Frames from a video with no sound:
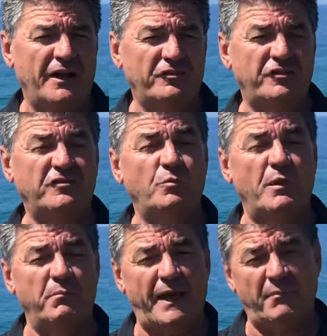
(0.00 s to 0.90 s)

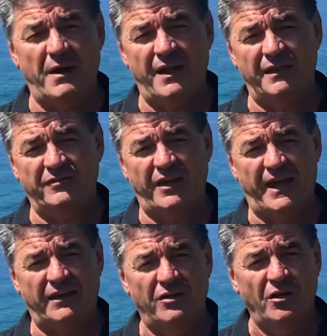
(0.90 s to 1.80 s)
61 black marlin
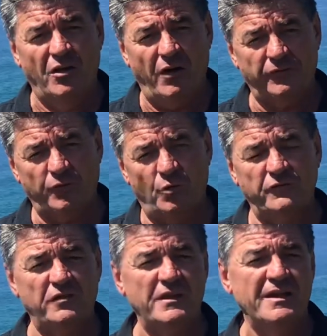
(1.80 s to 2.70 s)
tagged off
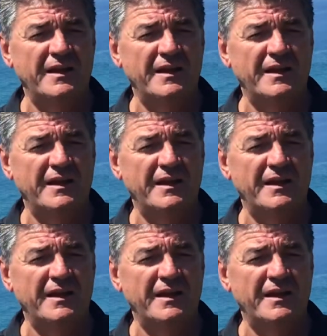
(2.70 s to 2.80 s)
Swansea,